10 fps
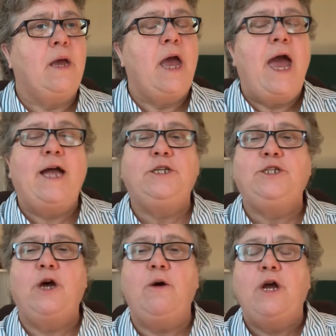and
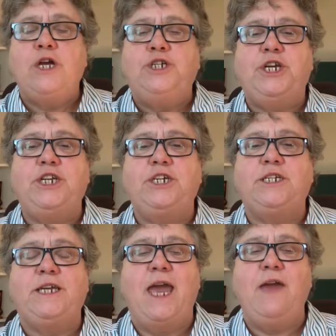so she
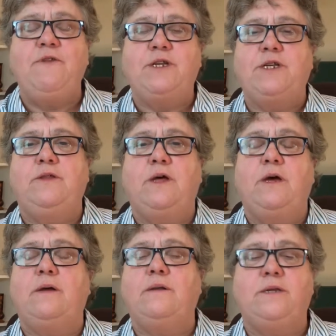just gave it to
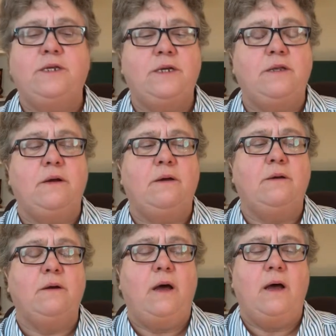
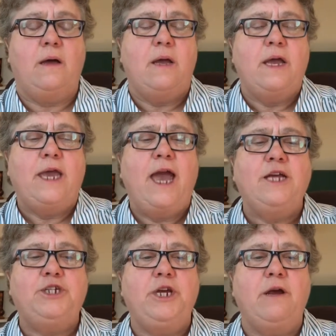the
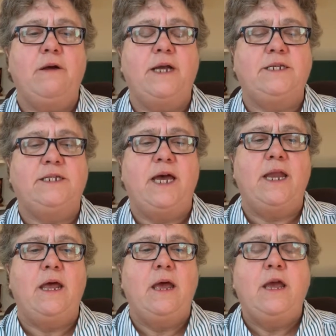cashier and said,
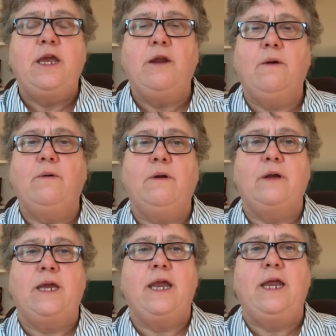you know,
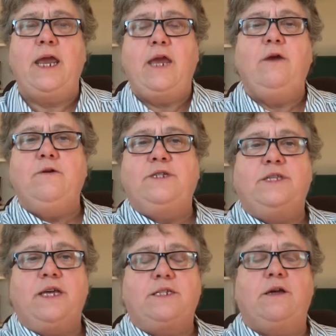can he use
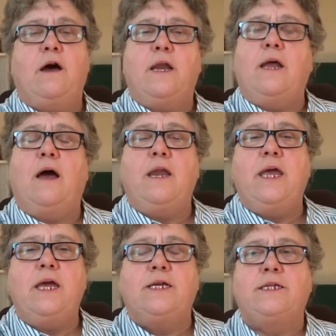this on
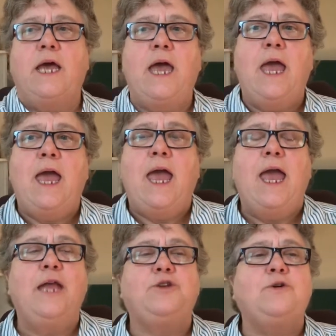his?
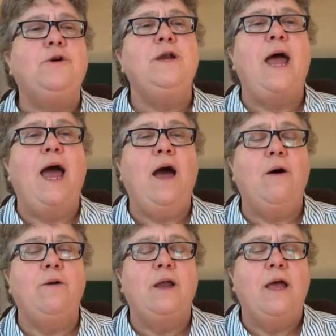It turned out,